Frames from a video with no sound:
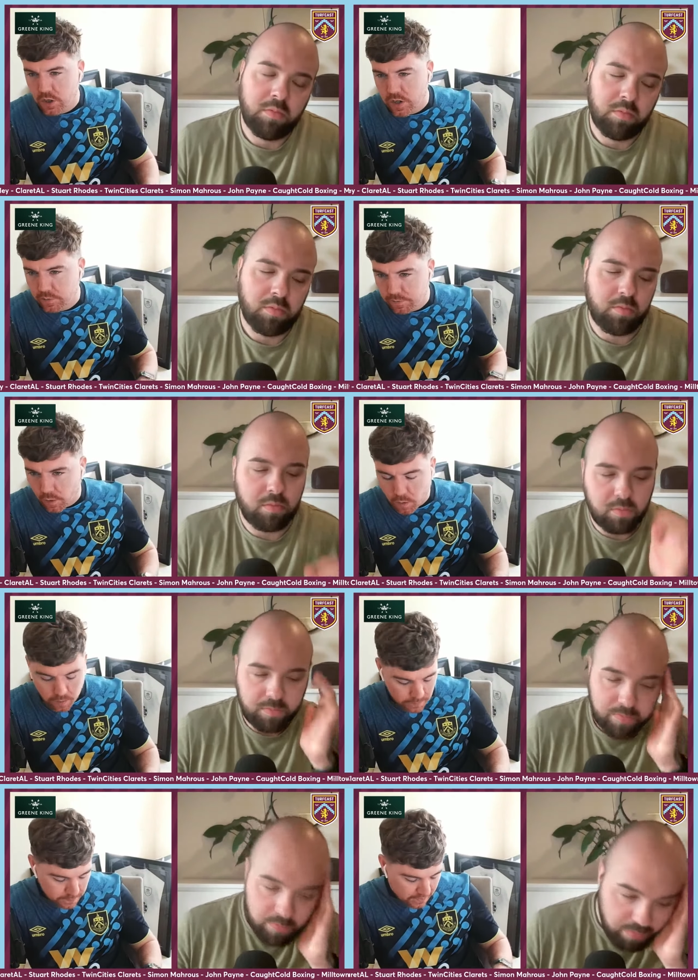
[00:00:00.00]
Speaker 1: in
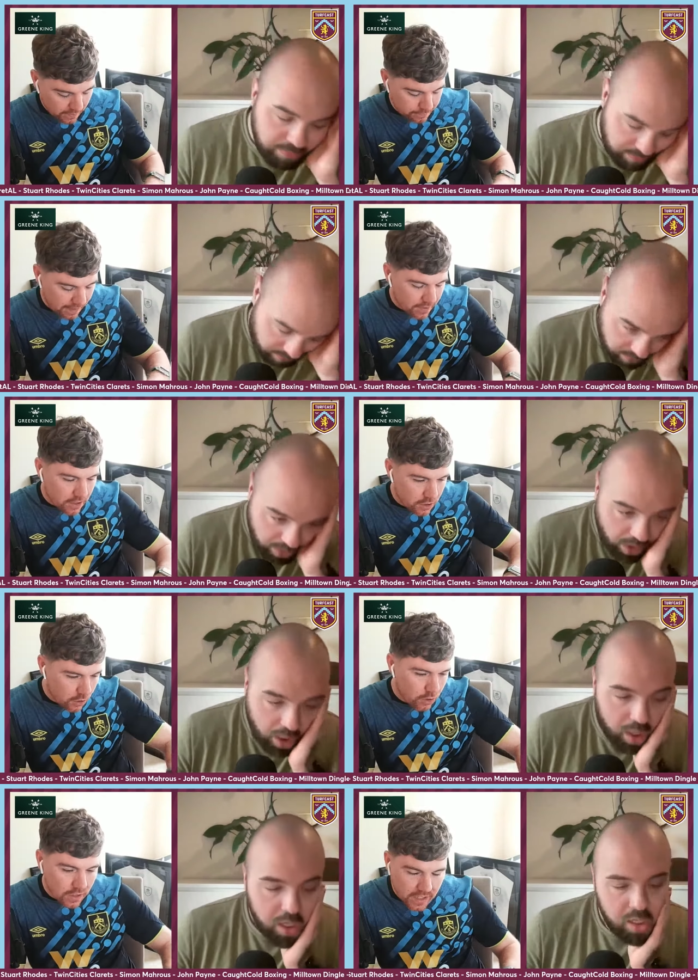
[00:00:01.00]
form, the fact that
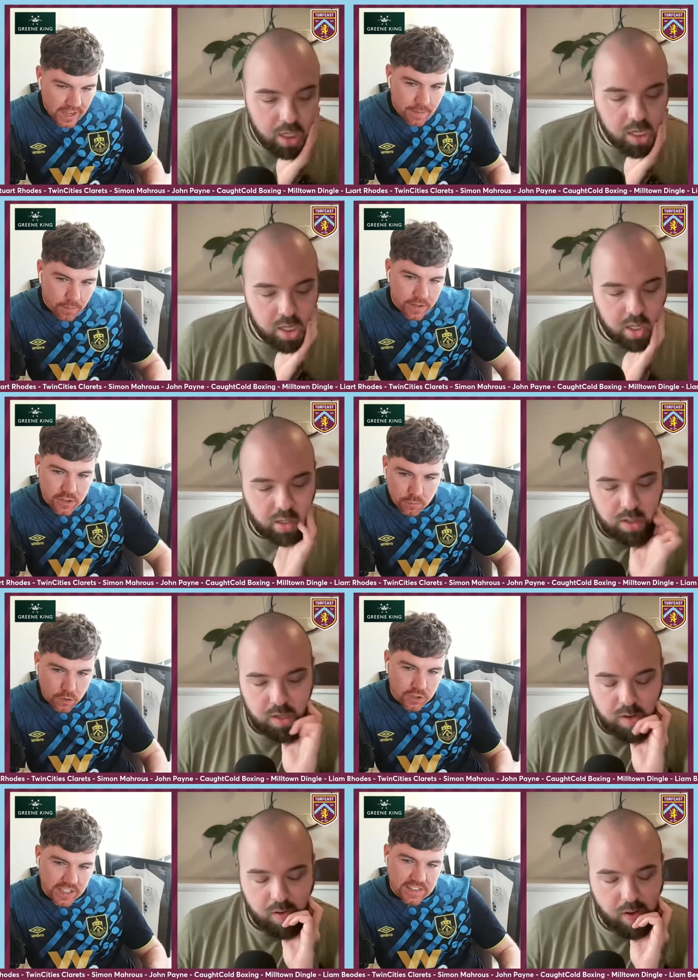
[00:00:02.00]
you're labouring towards
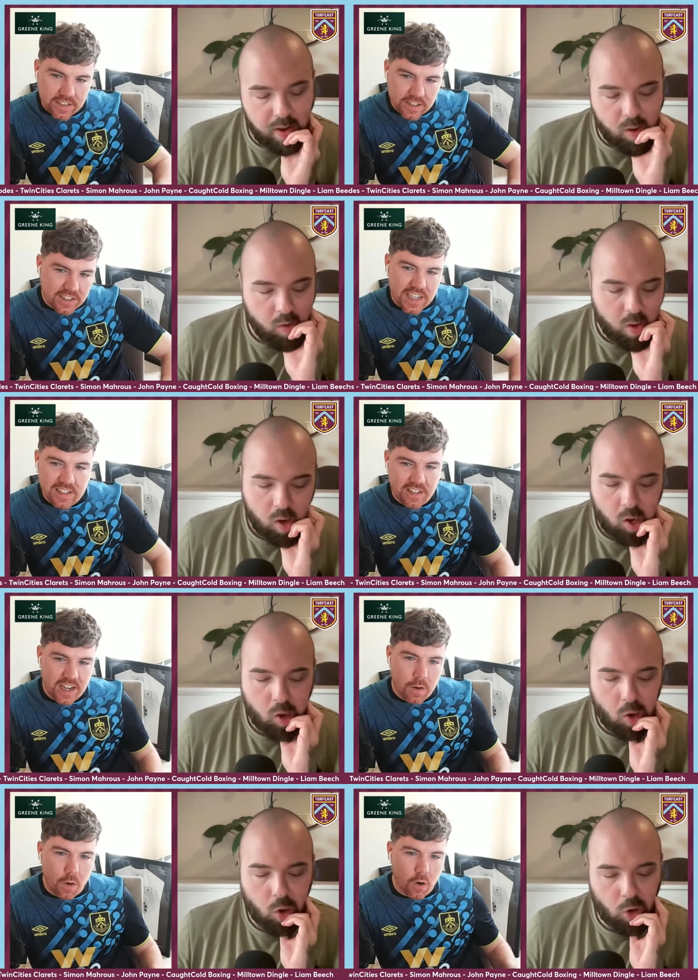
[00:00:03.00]
the end of the season
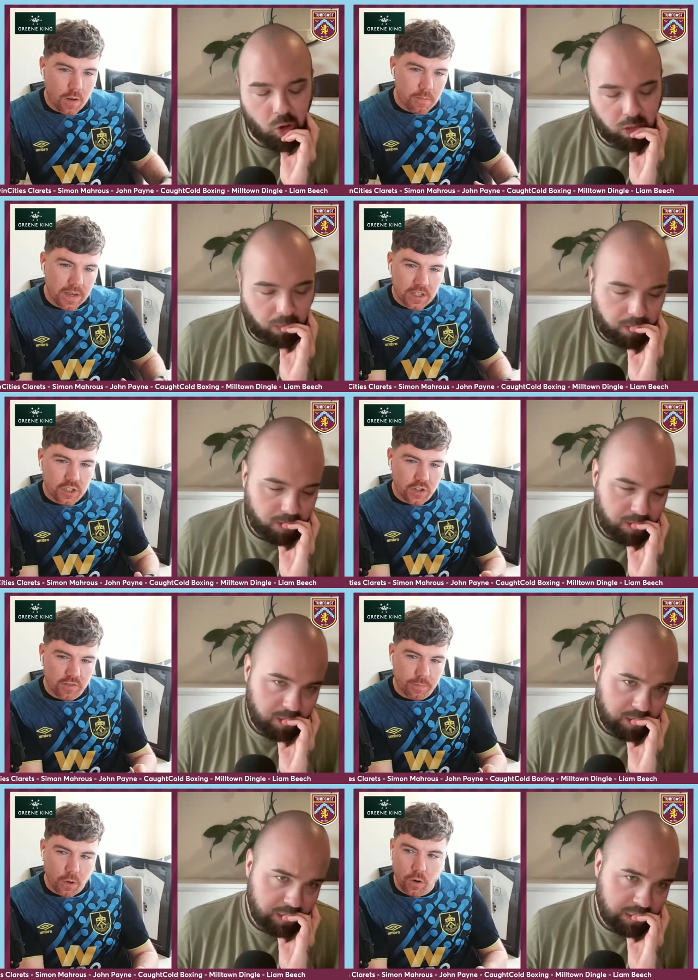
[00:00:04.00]
now, or a mixture of
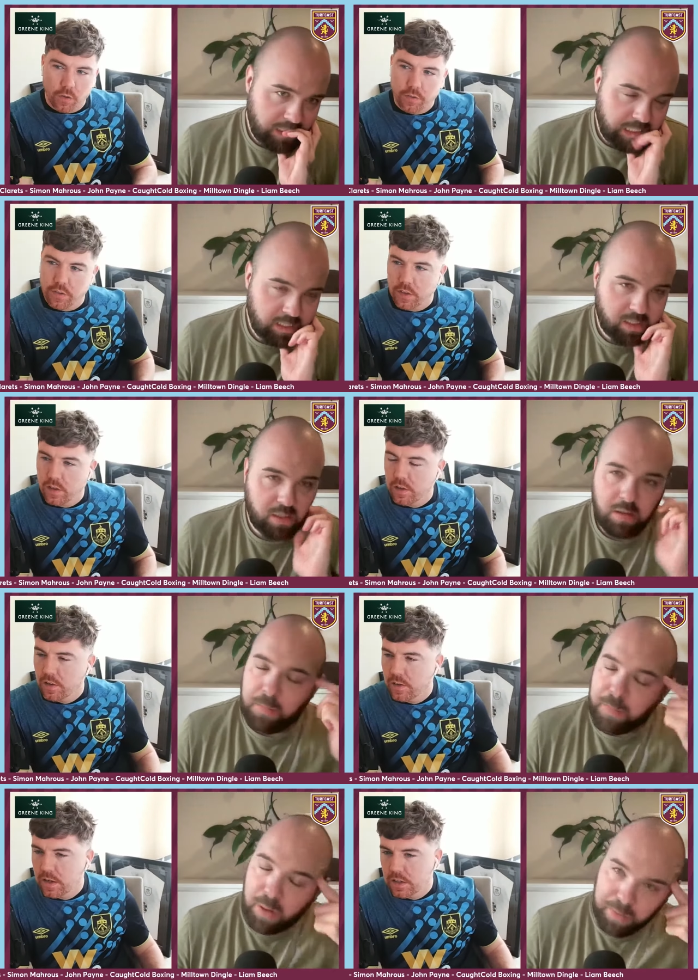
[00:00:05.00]
both?
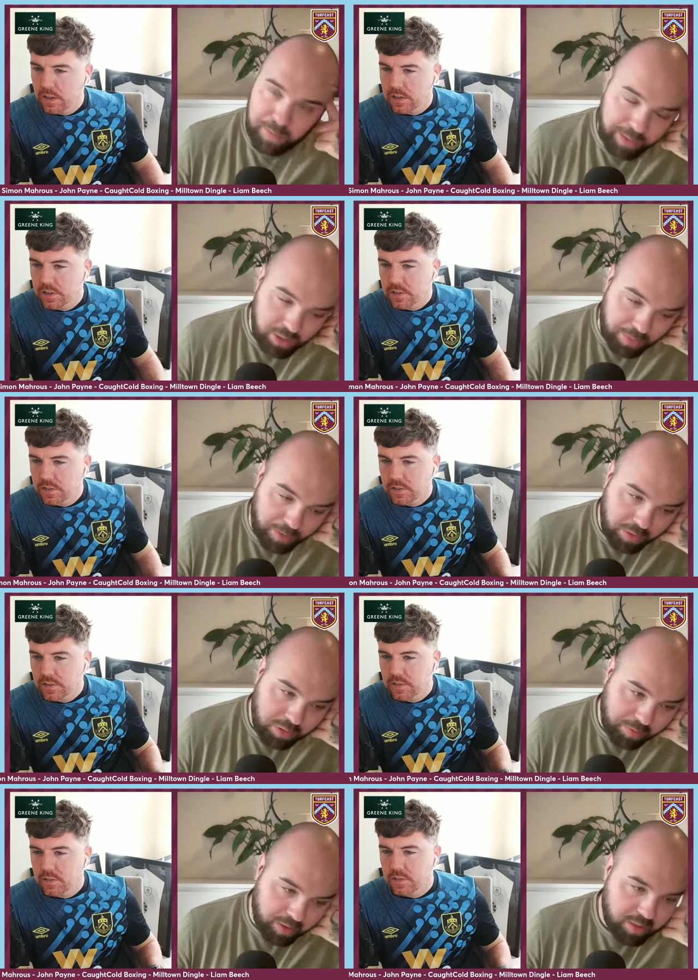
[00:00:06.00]
Speaker 2: Probably a mixture of
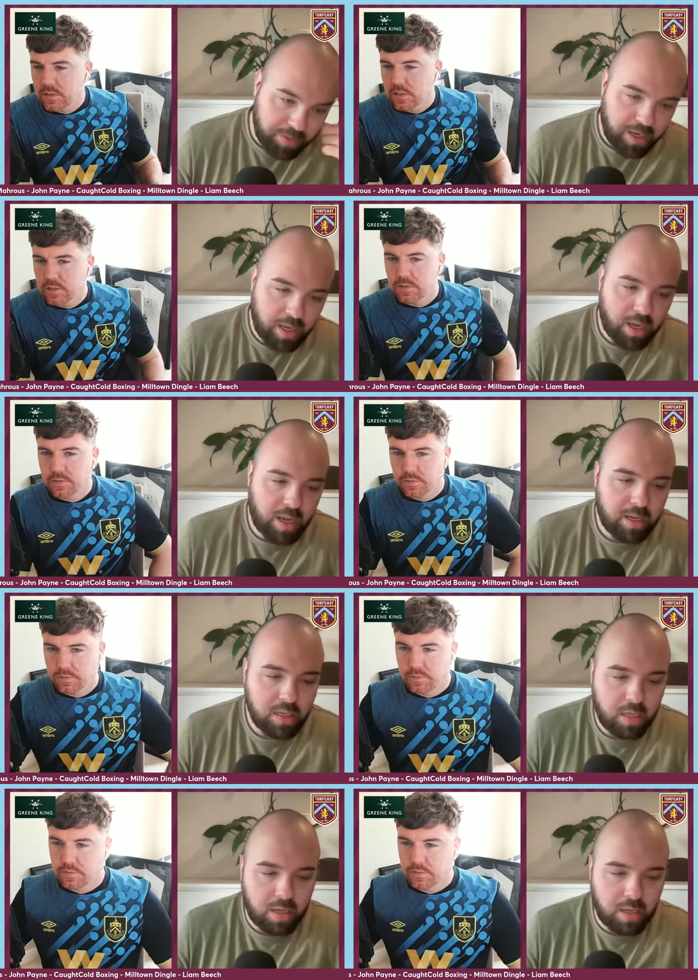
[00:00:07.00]
both, to be honest. I mean, I had